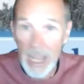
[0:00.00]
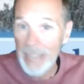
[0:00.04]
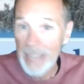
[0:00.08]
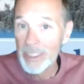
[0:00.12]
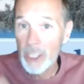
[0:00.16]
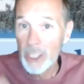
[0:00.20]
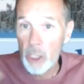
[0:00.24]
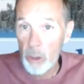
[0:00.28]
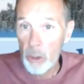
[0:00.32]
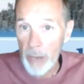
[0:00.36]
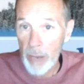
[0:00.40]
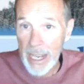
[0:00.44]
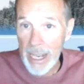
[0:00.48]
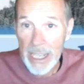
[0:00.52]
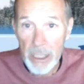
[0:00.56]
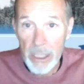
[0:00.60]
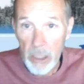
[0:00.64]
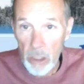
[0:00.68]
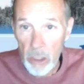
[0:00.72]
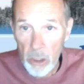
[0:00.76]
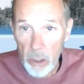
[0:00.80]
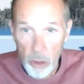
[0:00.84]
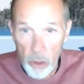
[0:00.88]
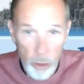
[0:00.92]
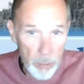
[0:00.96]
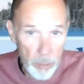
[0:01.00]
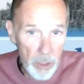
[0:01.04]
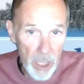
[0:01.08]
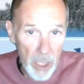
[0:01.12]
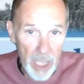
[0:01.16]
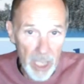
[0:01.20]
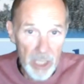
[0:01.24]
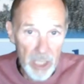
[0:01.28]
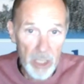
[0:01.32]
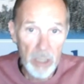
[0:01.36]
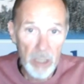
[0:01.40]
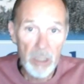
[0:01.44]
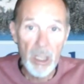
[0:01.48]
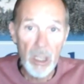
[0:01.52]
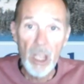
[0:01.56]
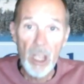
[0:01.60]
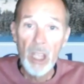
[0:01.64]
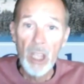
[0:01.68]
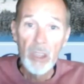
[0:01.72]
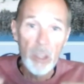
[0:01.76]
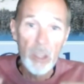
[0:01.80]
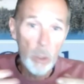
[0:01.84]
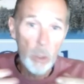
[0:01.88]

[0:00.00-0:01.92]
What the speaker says: not the great tribulation,